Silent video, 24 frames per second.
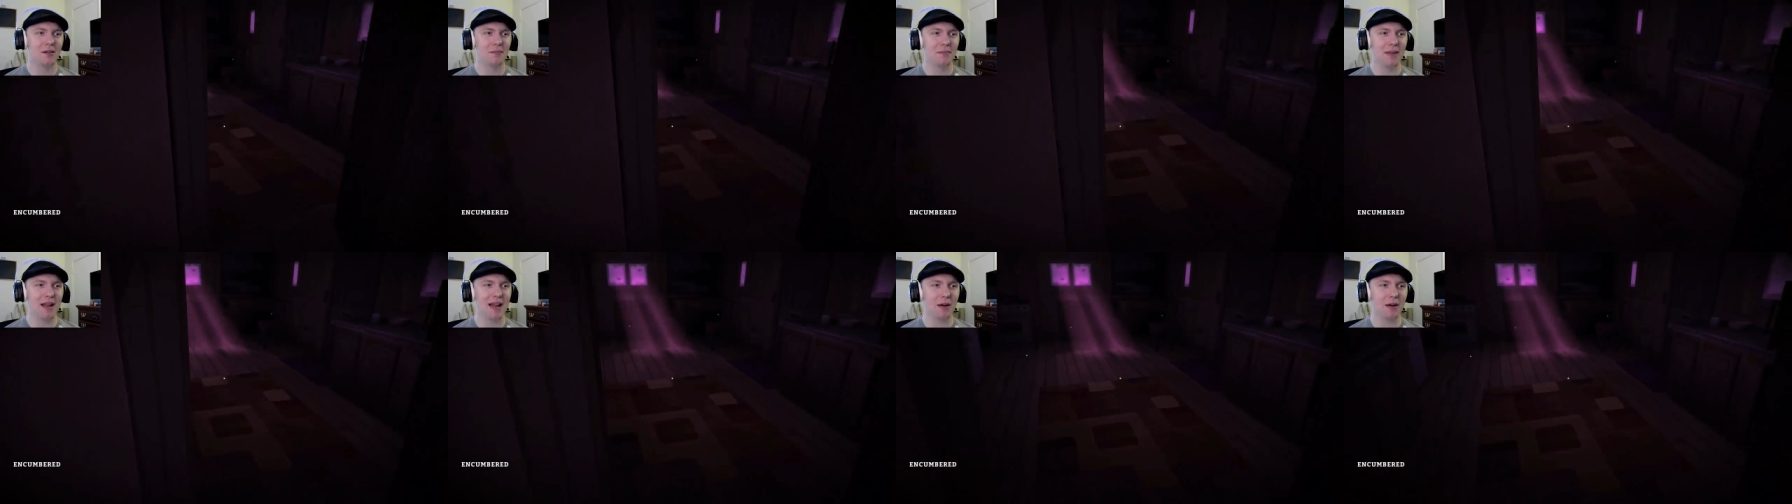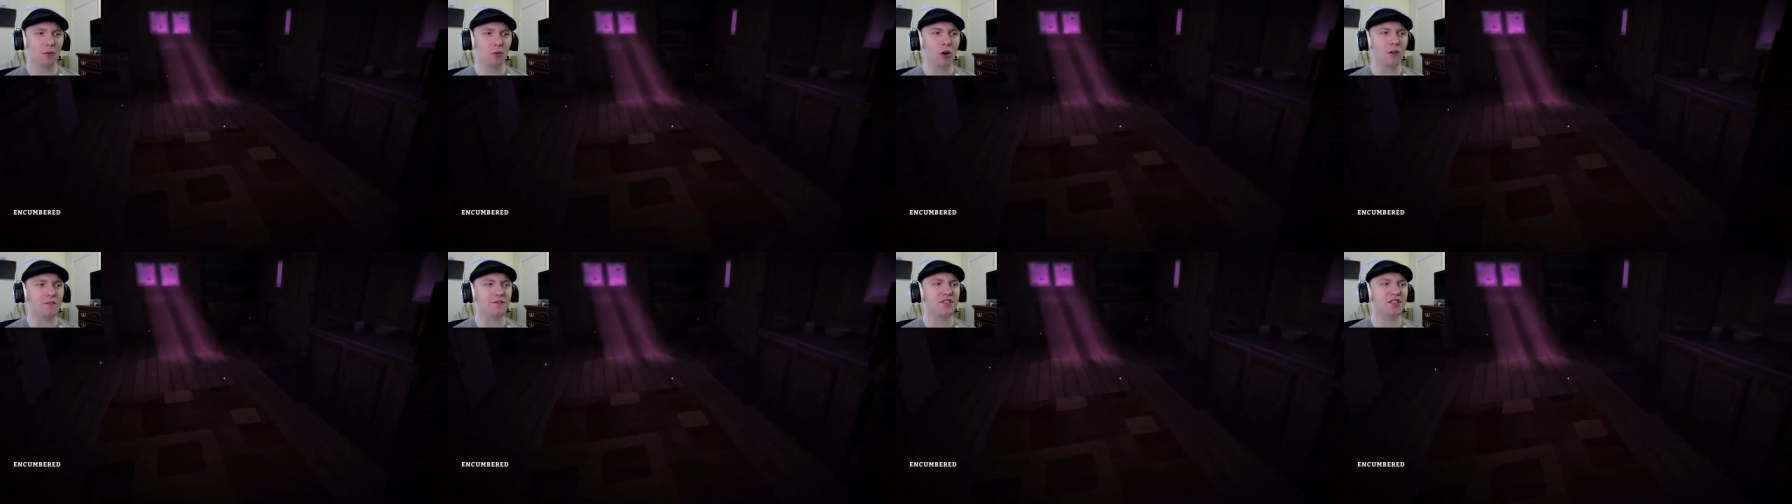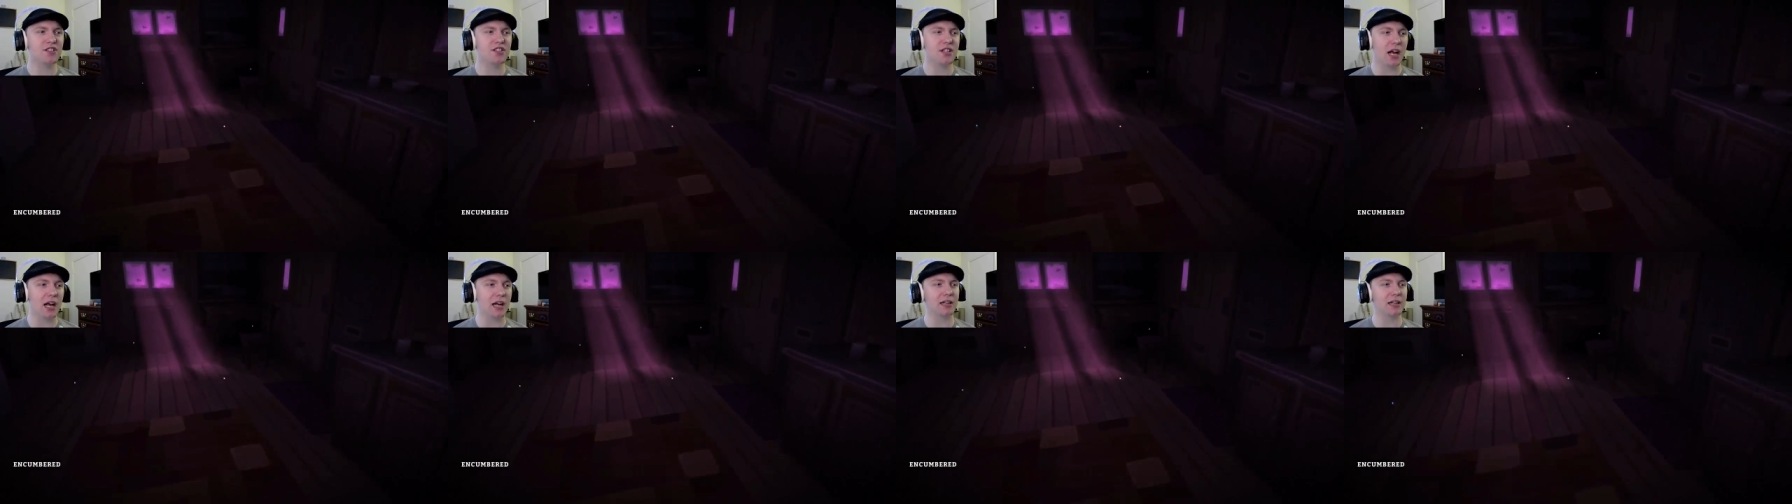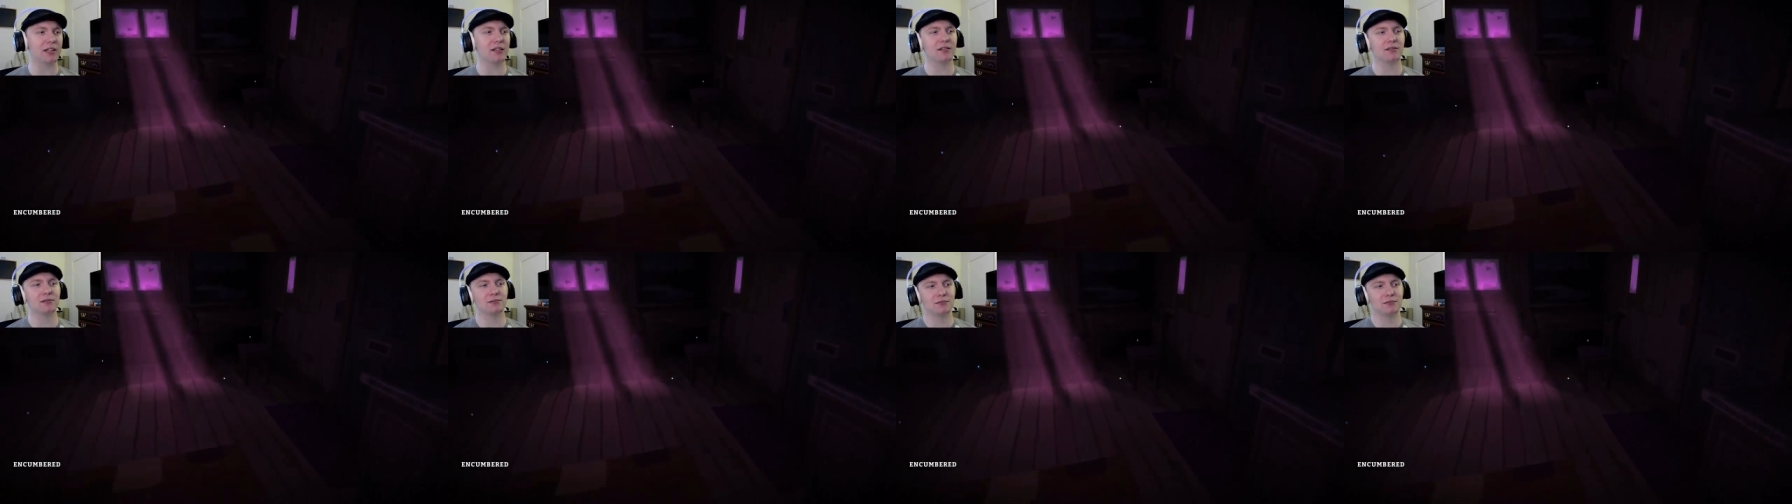man, wolves suck.
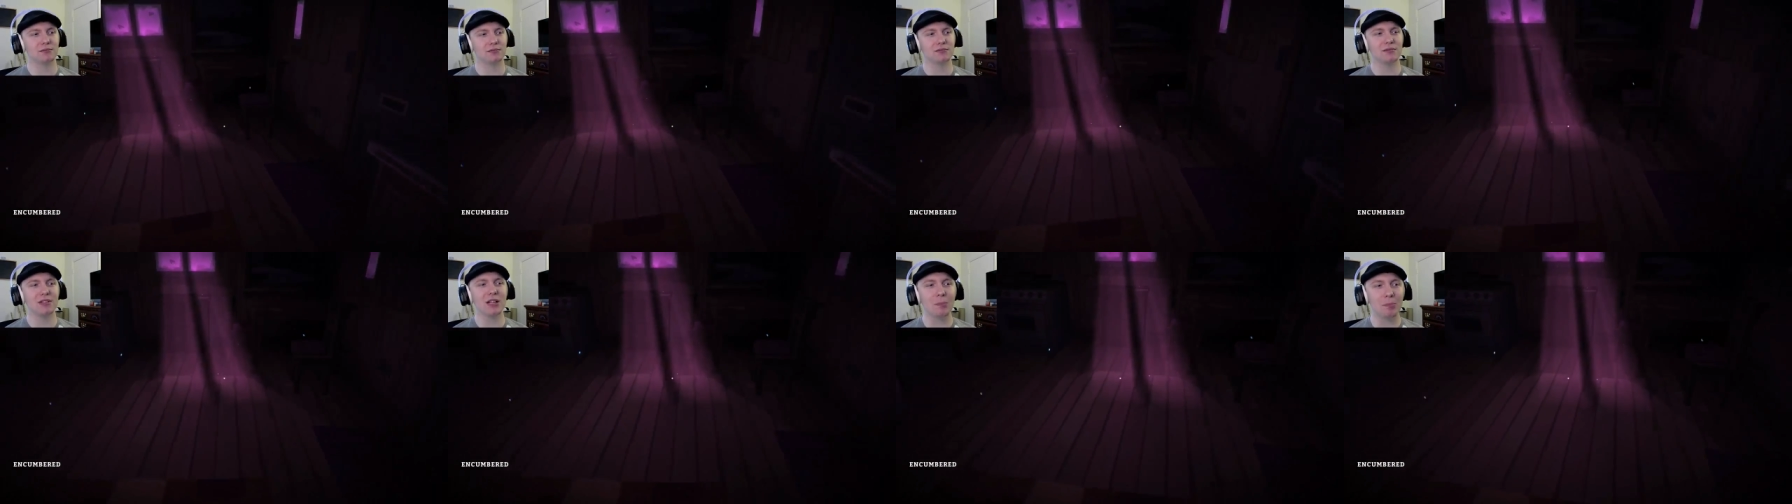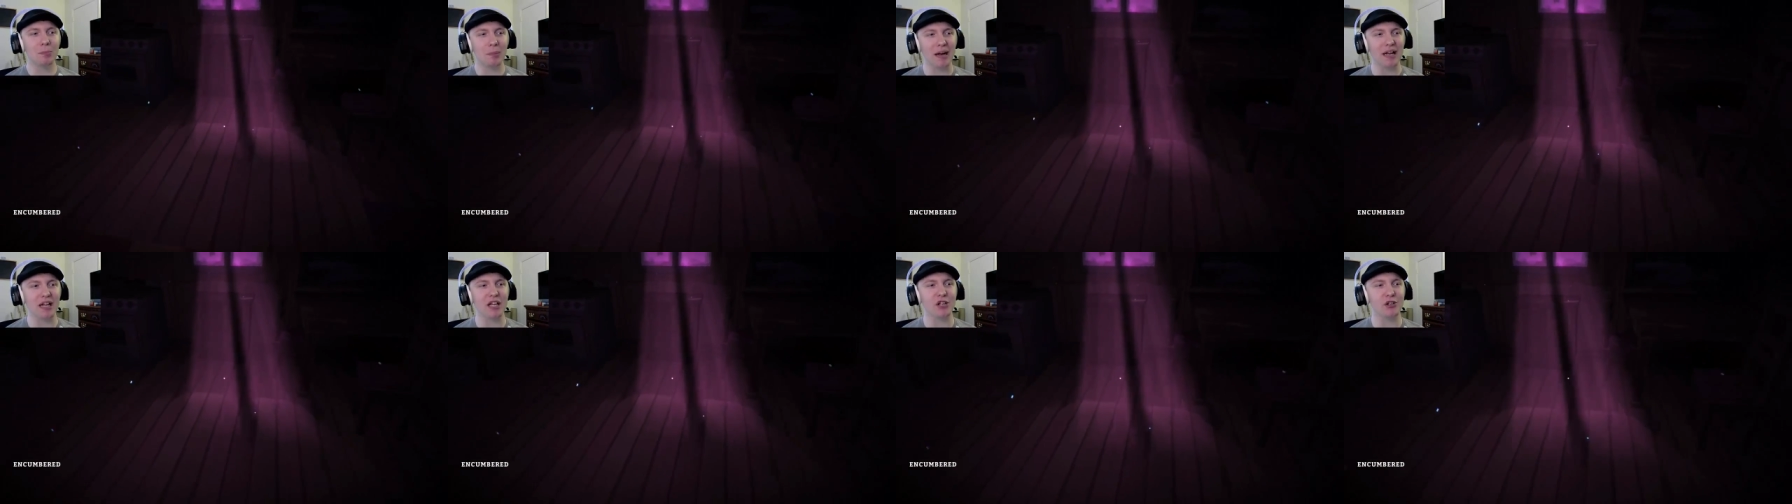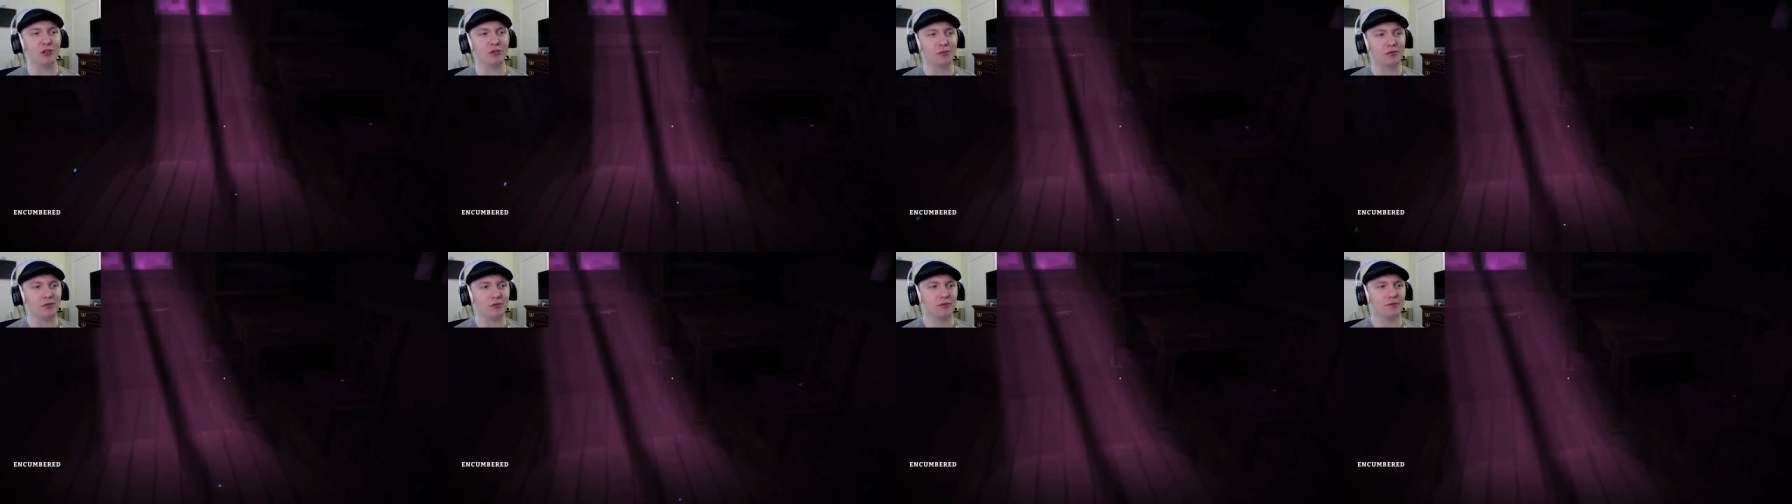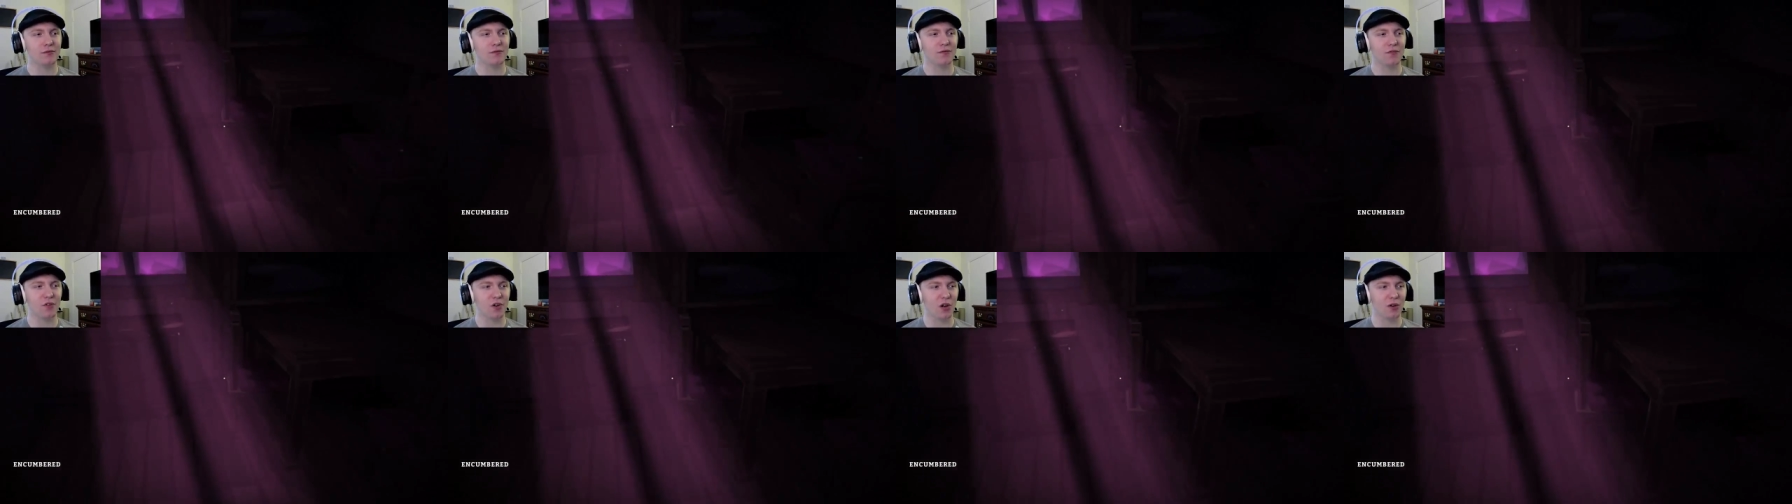They'll bite you
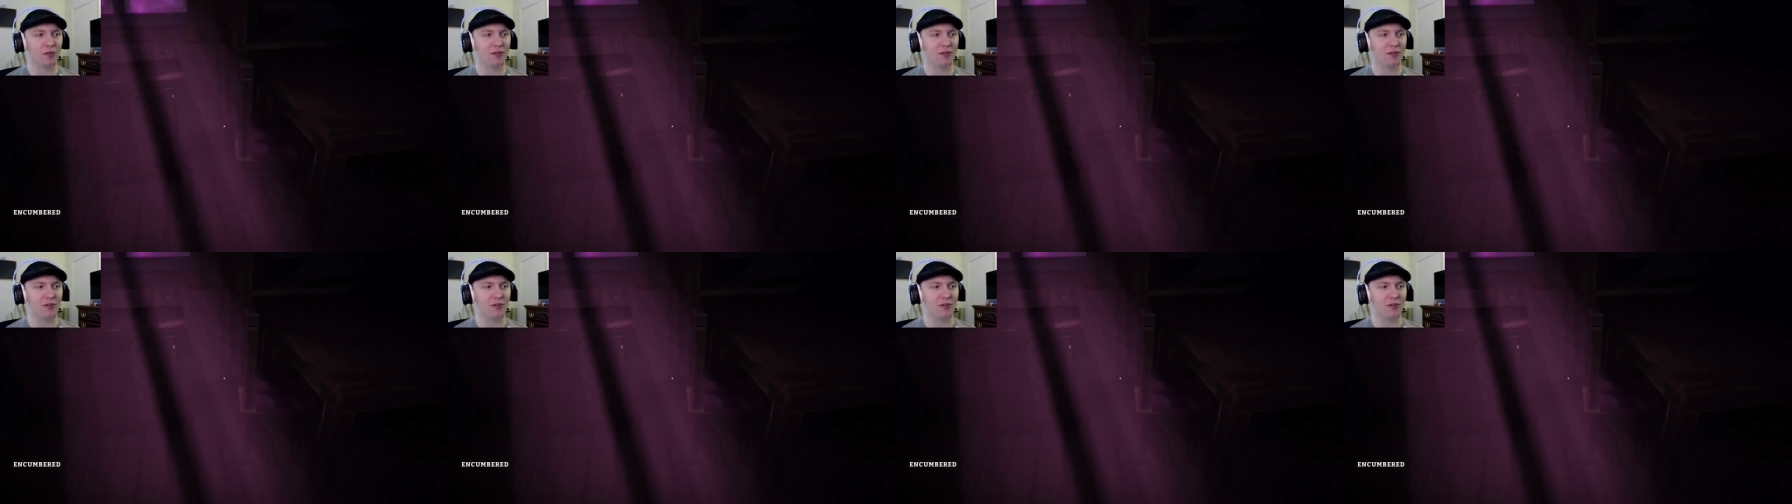for no